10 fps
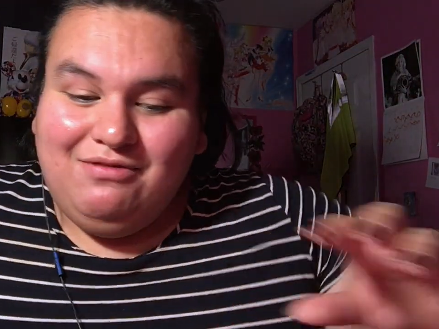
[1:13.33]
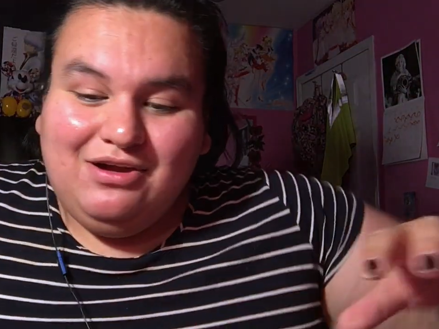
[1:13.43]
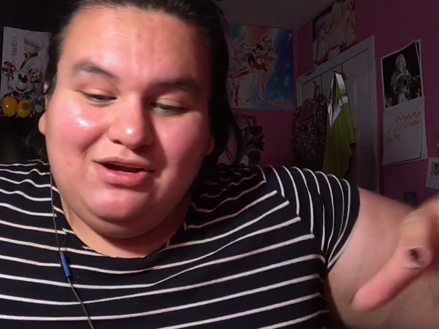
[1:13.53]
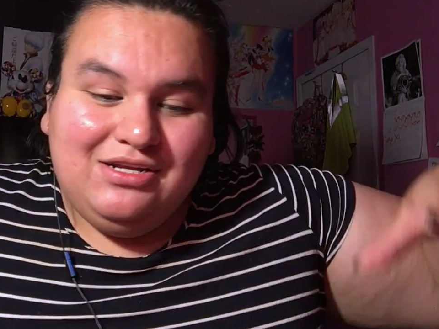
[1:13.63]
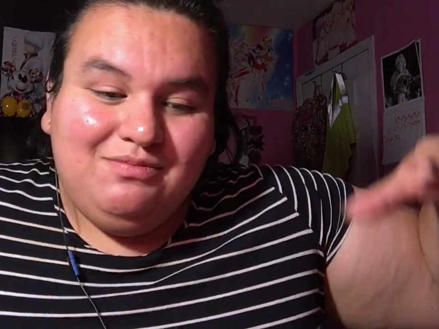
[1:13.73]
We
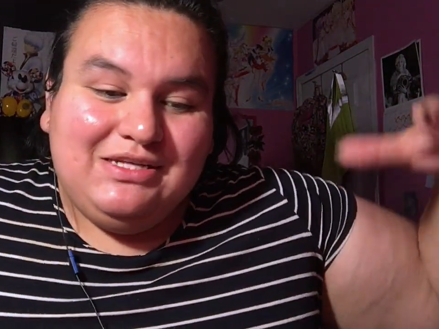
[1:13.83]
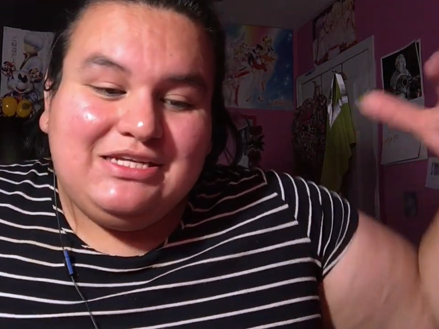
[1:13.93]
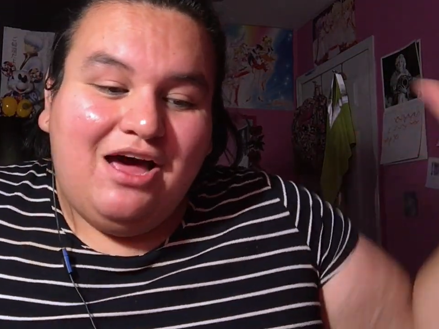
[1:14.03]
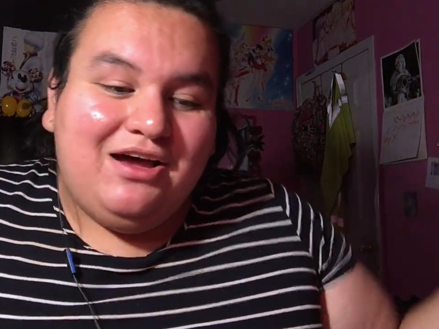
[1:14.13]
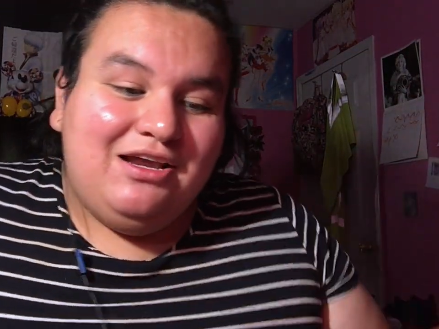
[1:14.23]
are going to be
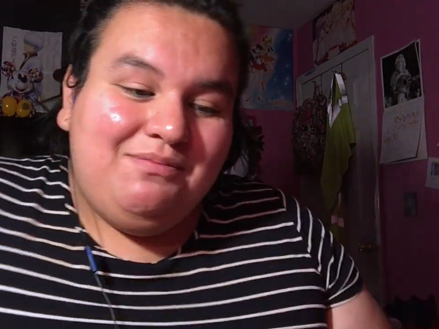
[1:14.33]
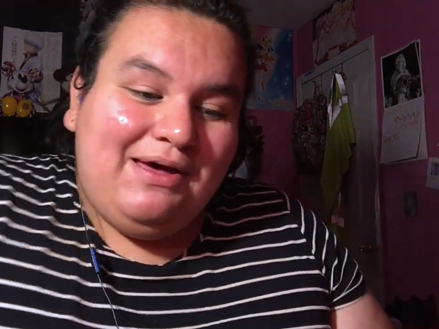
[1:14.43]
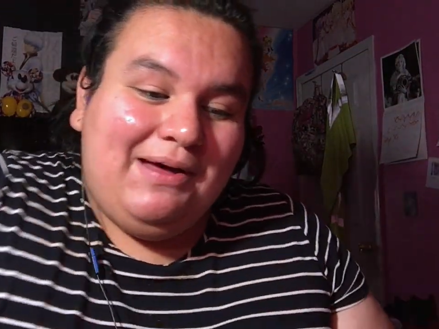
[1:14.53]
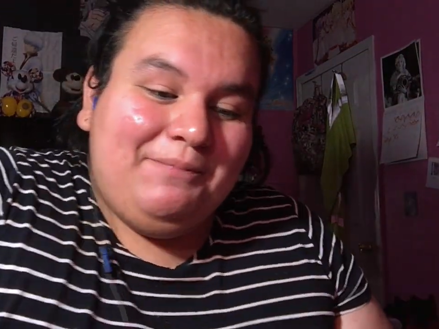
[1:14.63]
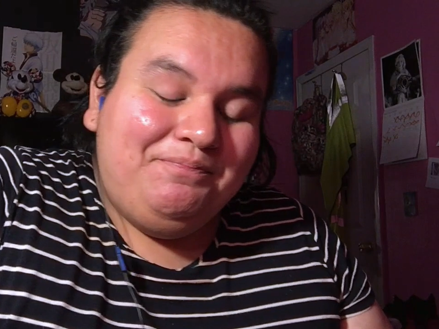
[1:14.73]
talking
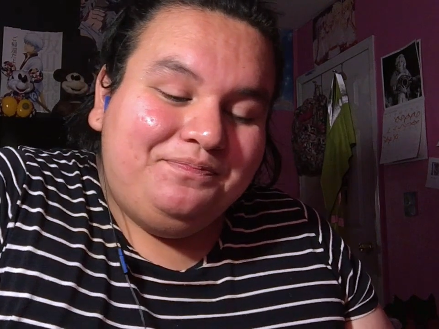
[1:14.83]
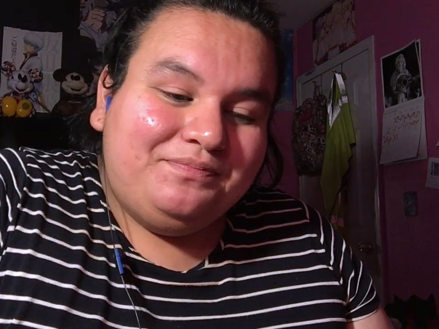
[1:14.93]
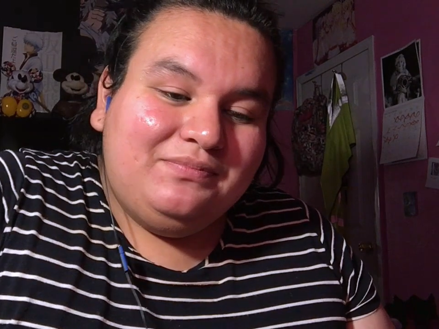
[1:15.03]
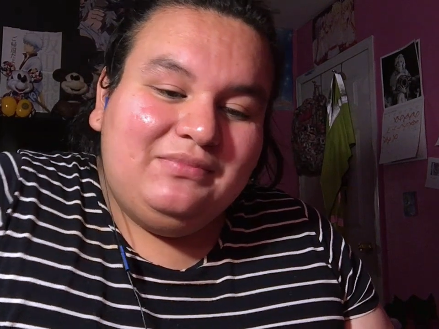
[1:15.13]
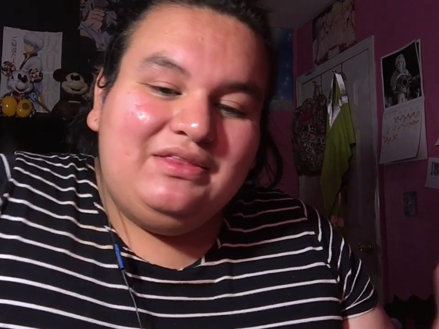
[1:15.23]
about
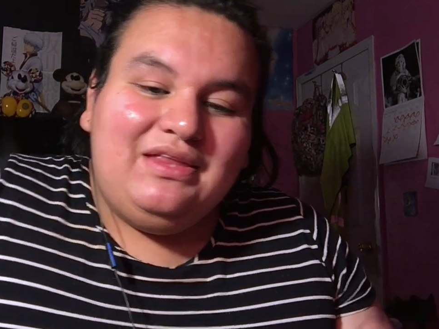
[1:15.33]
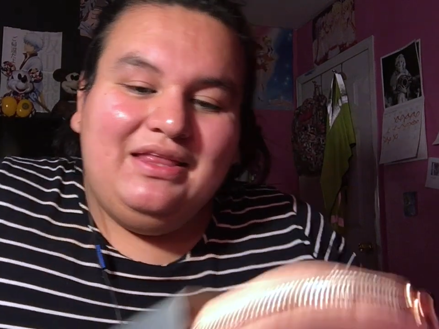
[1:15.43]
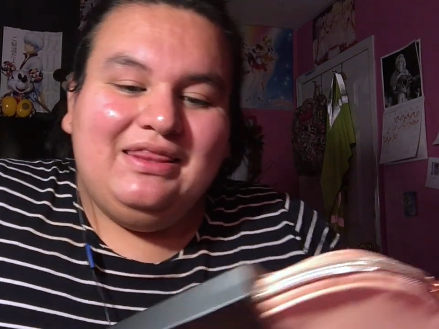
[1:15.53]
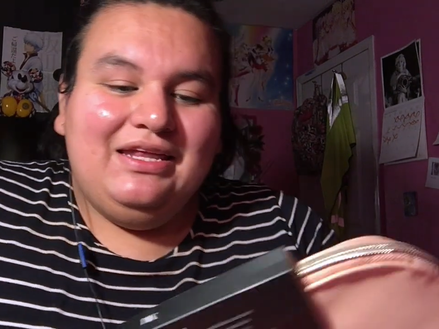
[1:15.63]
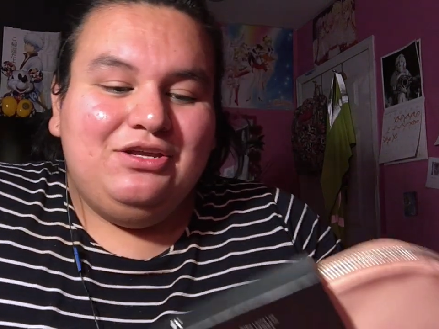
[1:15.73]

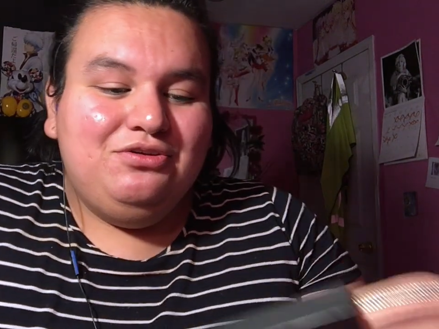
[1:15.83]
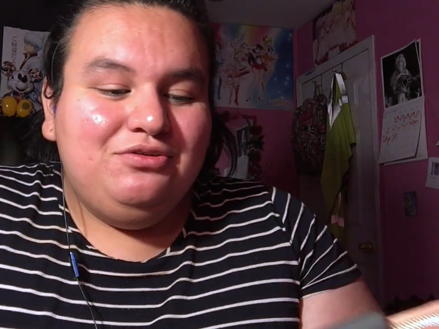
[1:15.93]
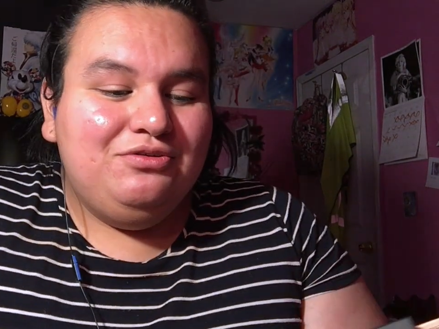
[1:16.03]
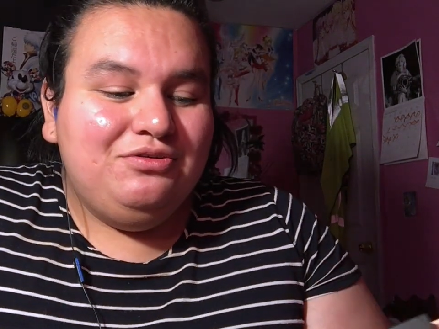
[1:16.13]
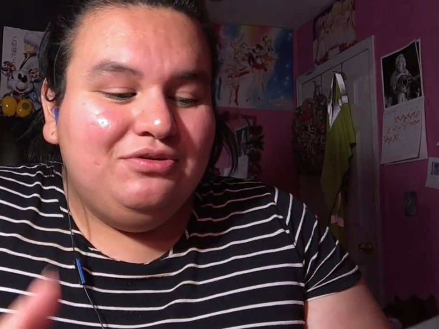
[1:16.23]
the
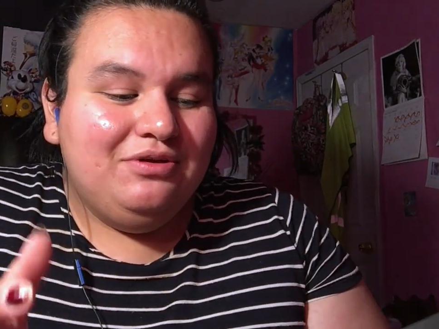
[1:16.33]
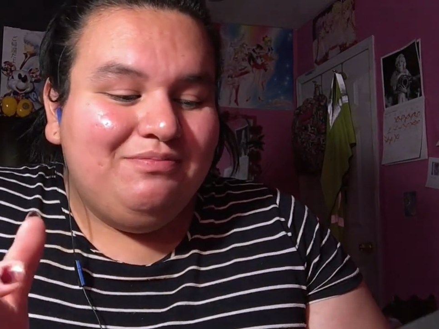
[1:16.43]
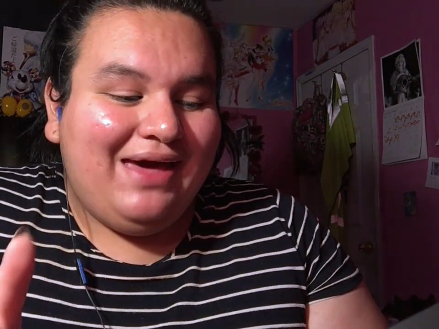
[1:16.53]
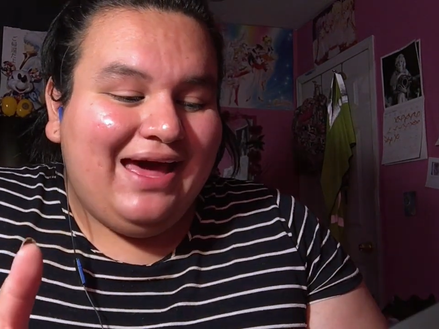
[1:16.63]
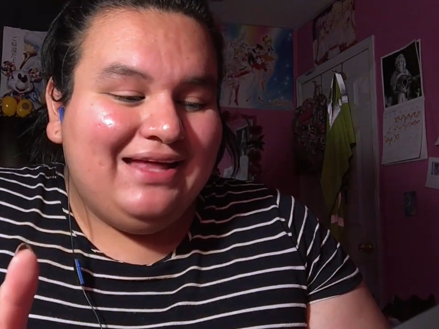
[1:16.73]
new
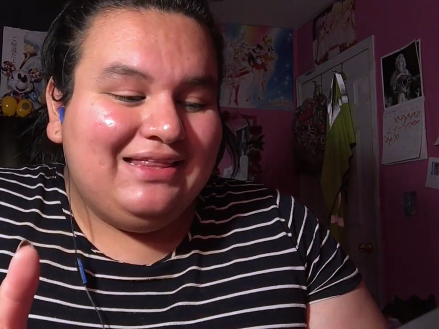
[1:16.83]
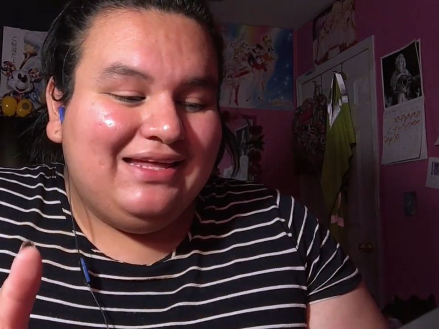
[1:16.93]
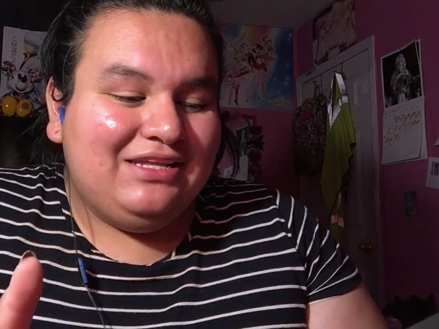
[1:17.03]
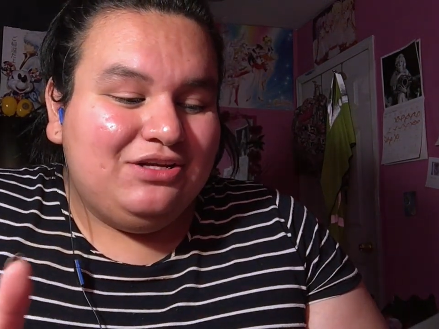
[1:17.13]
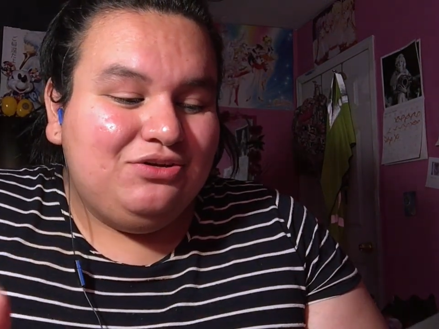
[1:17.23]
bag,
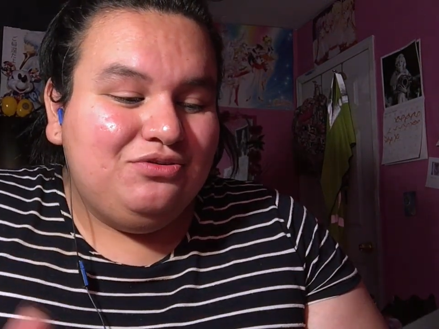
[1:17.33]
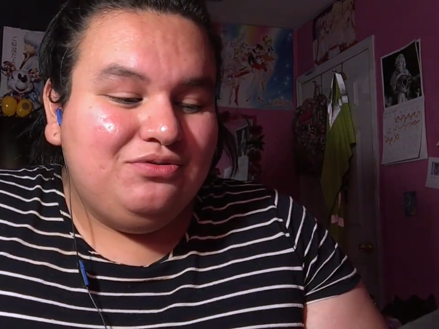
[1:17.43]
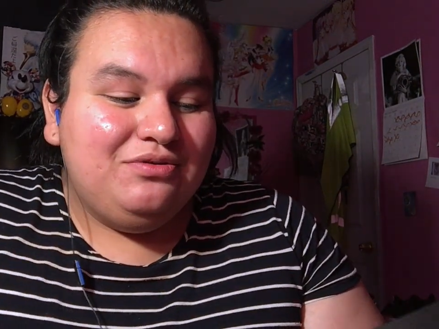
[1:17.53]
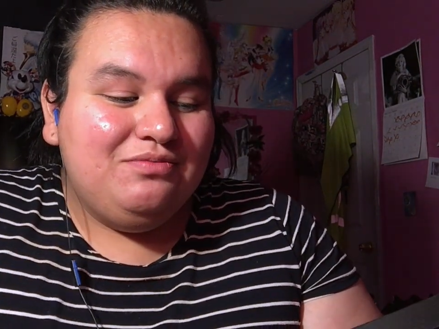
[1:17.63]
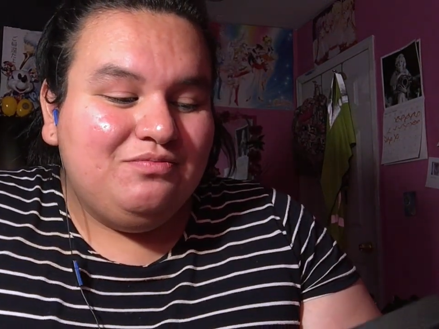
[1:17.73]
the
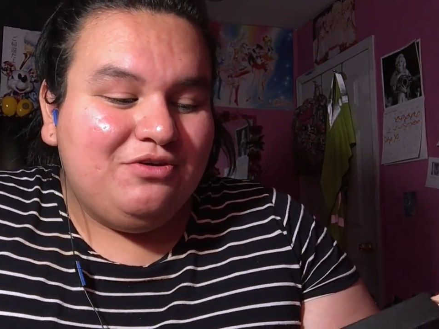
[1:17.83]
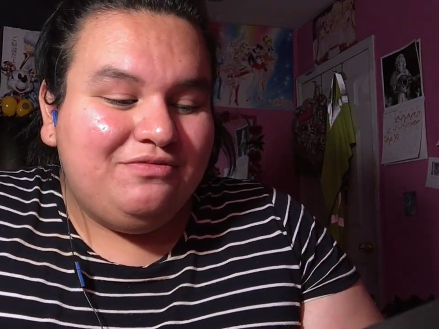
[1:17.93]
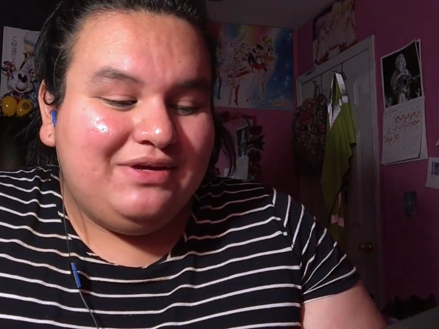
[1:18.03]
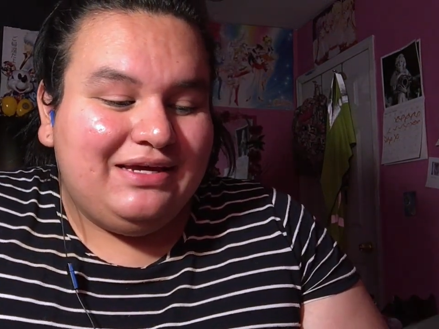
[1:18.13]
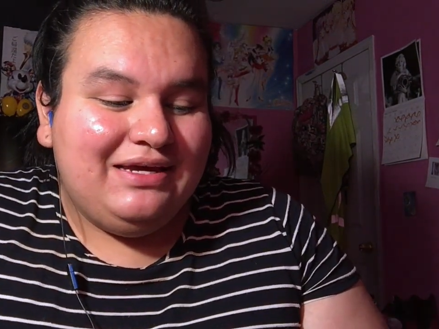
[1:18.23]
new
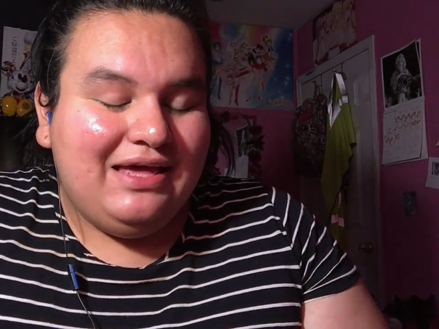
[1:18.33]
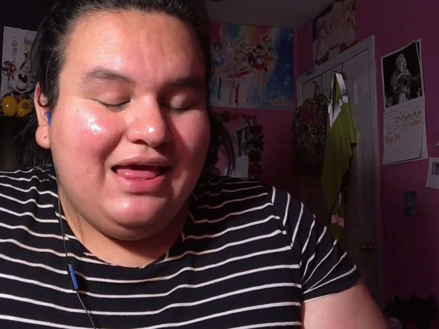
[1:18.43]
morphe